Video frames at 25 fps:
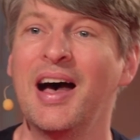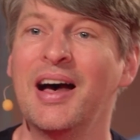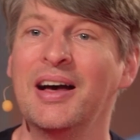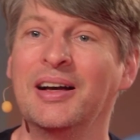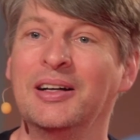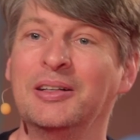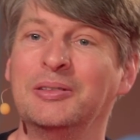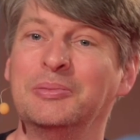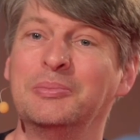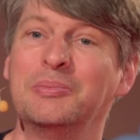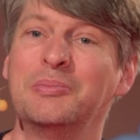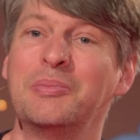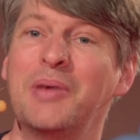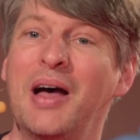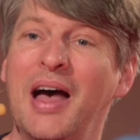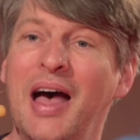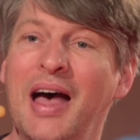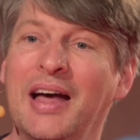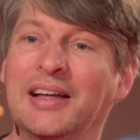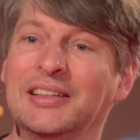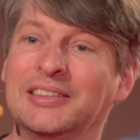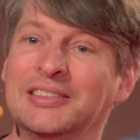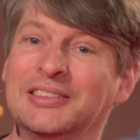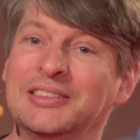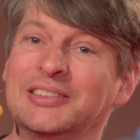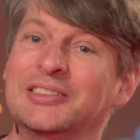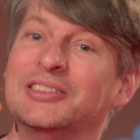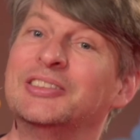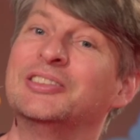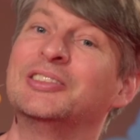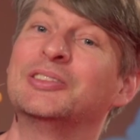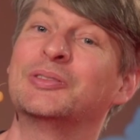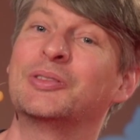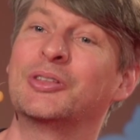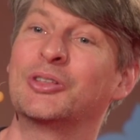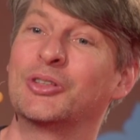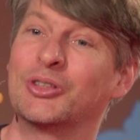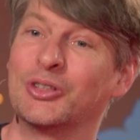and
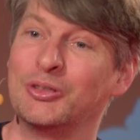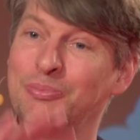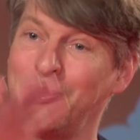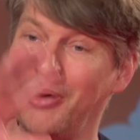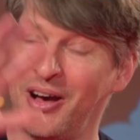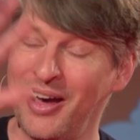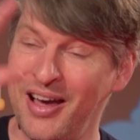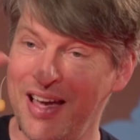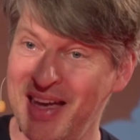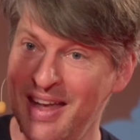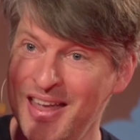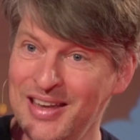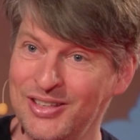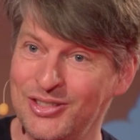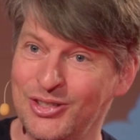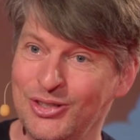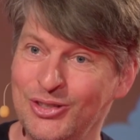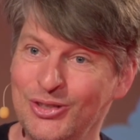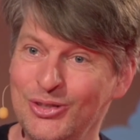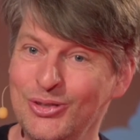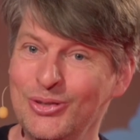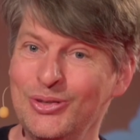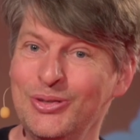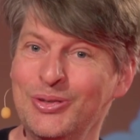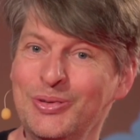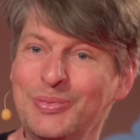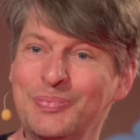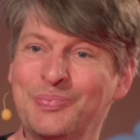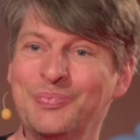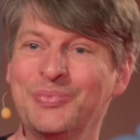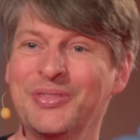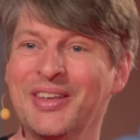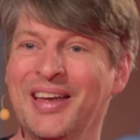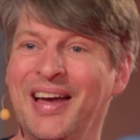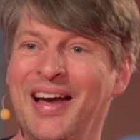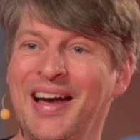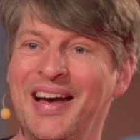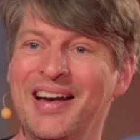goodbye to you,
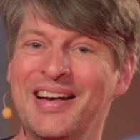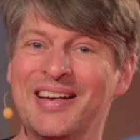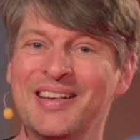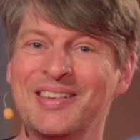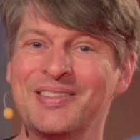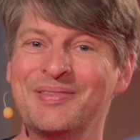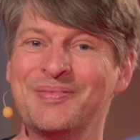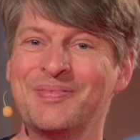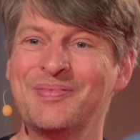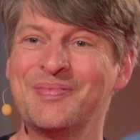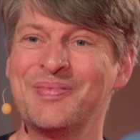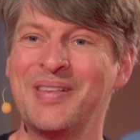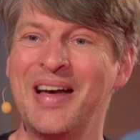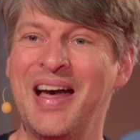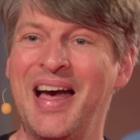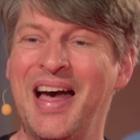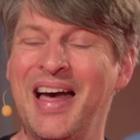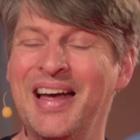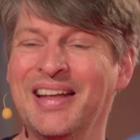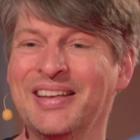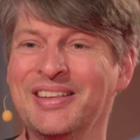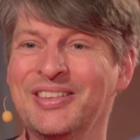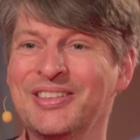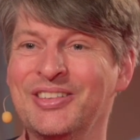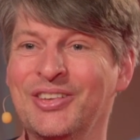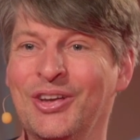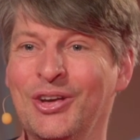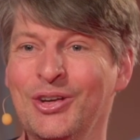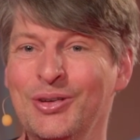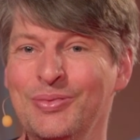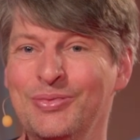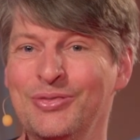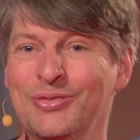and